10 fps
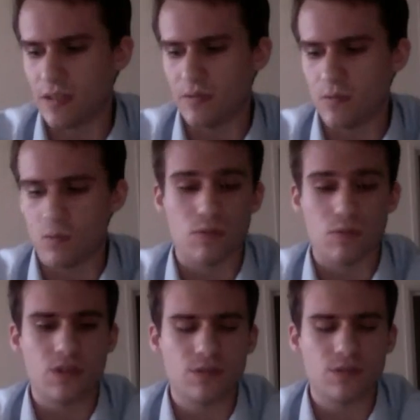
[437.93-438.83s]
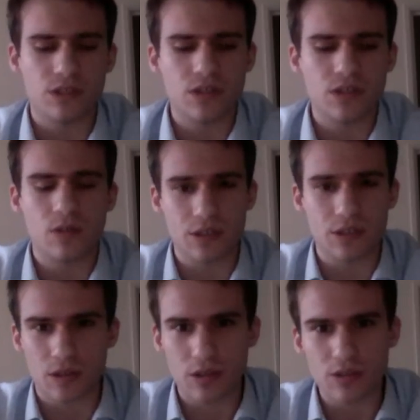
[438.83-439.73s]
We know quite a
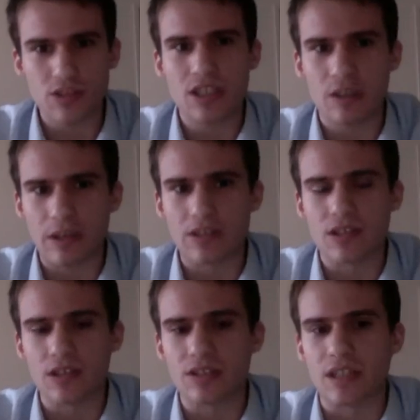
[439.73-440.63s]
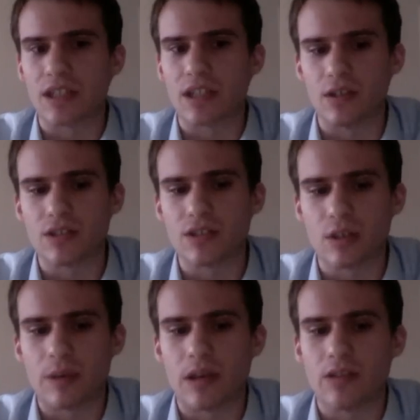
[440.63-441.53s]
good deal about Stuxnet and
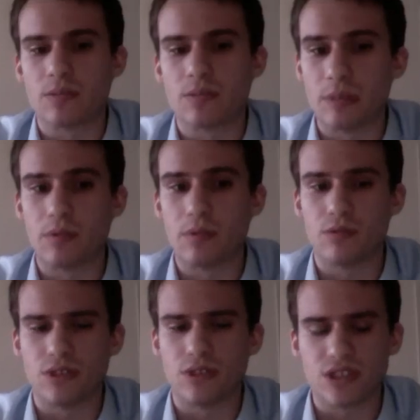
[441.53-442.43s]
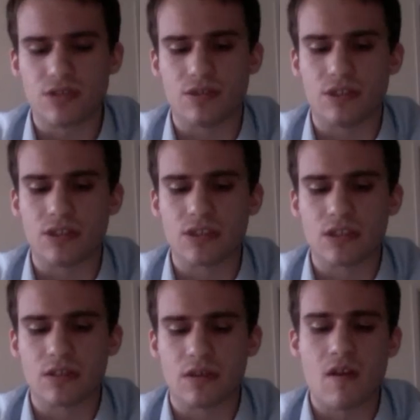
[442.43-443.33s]
also about the people who engineered
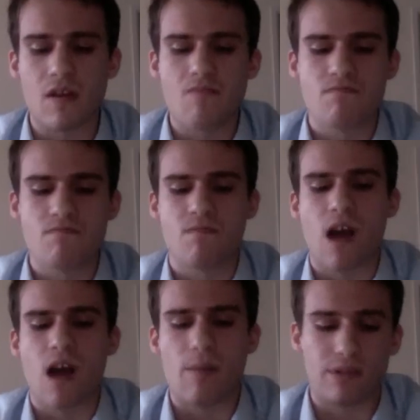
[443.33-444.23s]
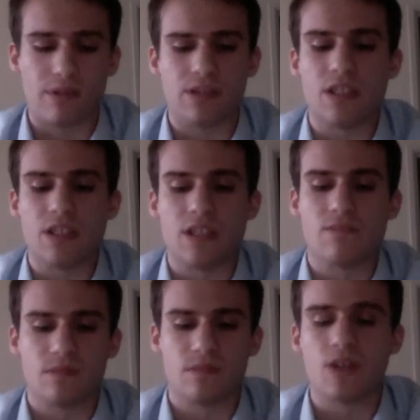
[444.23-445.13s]
it.
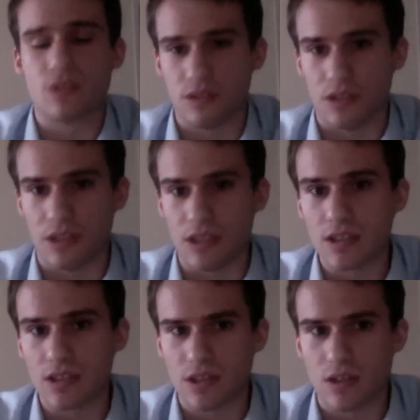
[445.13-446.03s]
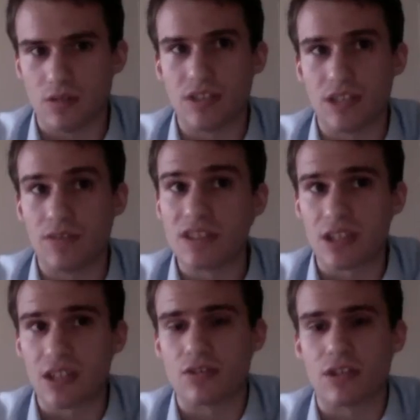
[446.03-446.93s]
Apparently, a journalist called David
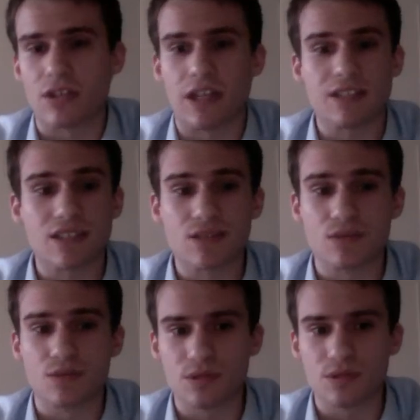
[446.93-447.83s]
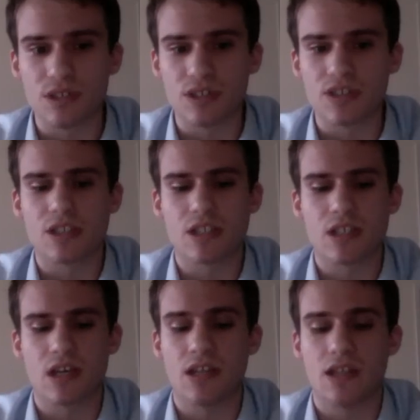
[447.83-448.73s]
Sanger had access to sources
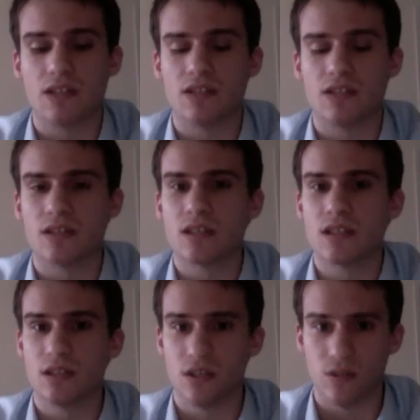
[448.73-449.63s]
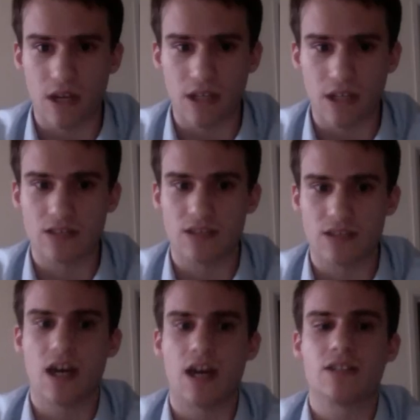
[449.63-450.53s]
in the US
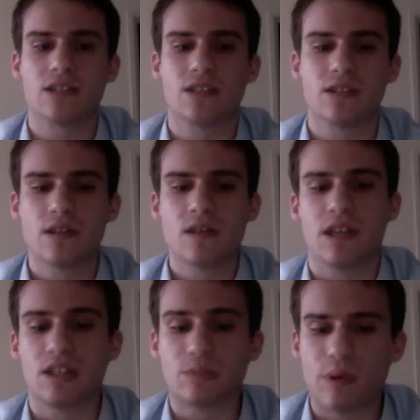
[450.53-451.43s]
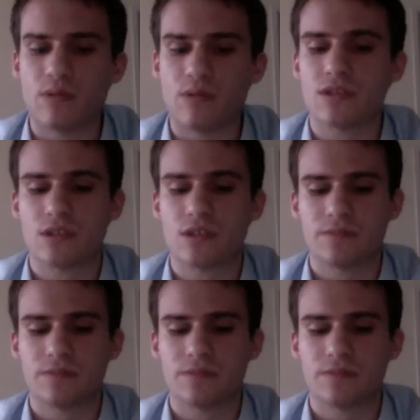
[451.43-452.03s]
that exposed